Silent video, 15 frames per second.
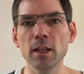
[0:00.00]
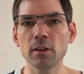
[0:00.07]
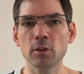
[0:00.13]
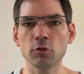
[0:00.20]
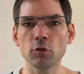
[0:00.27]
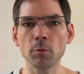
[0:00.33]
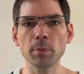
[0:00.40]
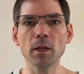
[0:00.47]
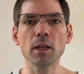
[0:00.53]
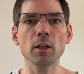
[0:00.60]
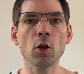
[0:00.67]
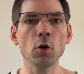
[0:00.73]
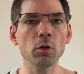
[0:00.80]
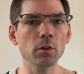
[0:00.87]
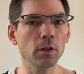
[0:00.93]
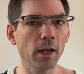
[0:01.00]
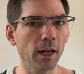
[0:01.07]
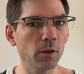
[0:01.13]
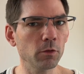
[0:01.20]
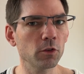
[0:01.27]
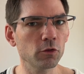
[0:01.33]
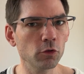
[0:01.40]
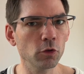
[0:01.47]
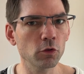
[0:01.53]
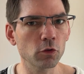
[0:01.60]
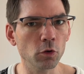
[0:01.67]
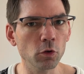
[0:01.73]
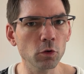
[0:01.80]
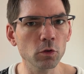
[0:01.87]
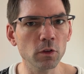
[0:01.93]
Did you play along? How did you
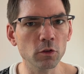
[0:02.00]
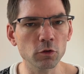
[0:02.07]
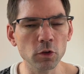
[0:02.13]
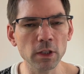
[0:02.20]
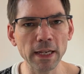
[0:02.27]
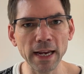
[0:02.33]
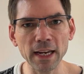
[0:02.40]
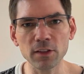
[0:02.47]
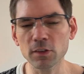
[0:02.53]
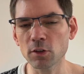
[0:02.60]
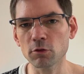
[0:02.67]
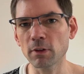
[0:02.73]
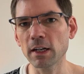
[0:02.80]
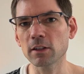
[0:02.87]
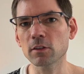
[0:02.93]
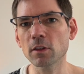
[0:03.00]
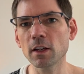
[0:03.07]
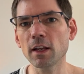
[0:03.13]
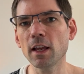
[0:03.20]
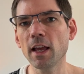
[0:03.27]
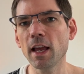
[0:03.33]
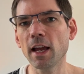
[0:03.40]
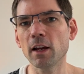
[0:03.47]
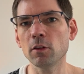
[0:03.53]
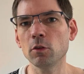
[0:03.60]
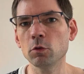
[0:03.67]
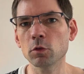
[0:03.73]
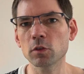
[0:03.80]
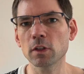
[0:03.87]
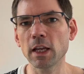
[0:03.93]
do? Did you guess correctly how
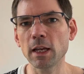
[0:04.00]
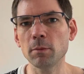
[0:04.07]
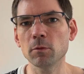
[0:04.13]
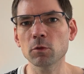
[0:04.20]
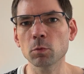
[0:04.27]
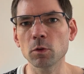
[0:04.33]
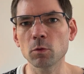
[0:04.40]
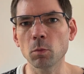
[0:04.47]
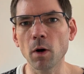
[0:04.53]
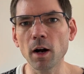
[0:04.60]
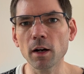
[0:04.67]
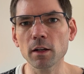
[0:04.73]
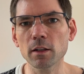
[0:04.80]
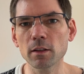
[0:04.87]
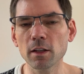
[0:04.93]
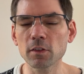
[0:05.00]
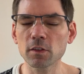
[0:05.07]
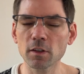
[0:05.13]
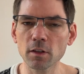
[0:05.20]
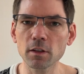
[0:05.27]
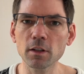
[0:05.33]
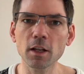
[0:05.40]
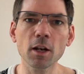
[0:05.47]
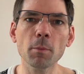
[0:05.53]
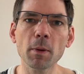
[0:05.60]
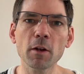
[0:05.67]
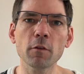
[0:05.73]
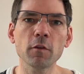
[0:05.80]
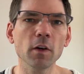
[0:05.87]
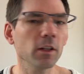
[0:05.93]
those games would work? This is a little bit
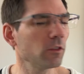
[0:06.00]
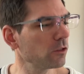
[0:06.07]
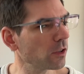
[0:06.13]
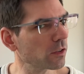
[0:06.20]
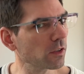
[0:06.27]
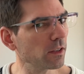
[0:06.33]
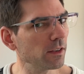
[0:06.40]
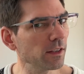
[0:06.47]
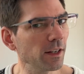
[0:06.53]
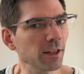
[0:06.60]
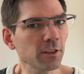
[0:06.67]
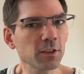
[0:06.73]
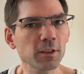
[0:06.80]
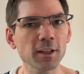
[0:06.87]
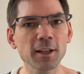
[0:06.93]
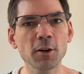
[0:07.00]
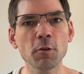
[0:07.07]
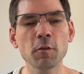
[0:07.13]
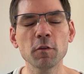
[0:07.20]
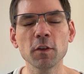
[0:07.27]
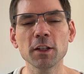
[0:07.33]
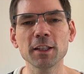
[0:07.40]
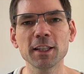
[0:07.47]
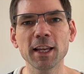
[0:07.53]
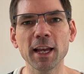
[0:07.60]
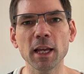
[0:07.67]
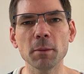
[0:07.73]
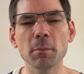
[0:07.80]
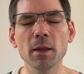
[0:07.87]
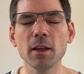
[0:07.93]
of fun, just a nice little fun
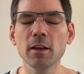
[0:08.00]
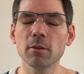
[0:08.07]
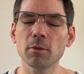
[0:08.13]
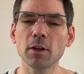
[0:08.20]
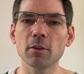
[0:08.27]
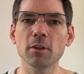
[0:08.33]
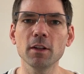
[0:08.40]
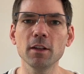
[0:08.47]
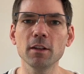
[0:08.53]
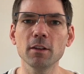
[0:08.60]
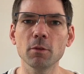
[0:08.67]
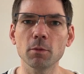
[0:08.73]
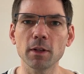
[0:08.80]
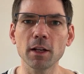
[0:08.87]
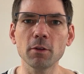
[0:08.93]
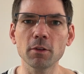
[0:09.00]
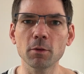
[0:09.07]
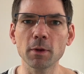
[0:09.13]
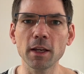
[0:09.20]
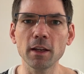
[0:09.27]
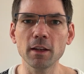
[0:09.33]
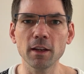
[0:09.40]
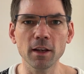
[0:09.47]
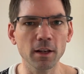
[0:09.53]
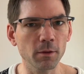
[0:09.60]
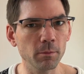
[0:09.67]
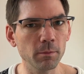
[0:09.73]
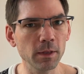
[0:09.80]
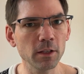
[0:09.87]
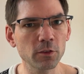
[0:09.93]
game. Well, out of the way, and me